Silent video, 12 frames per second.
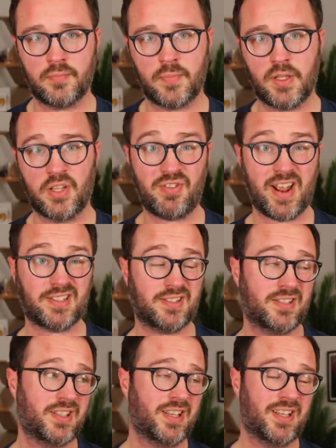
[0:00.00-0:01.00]
The rest
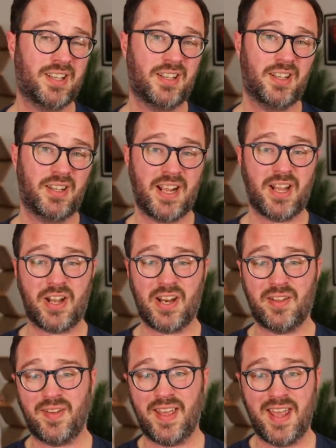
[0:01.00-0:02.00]
they're kind
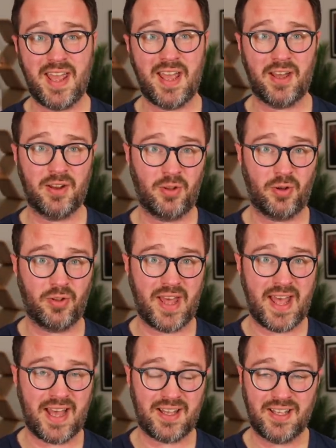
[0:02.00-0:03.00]
of here or
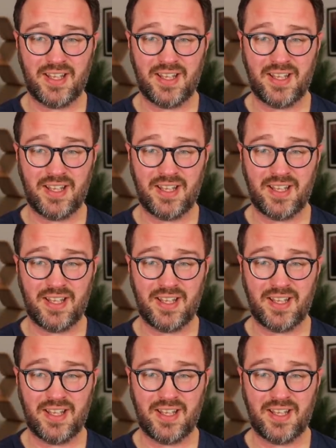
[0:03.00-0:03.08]
there.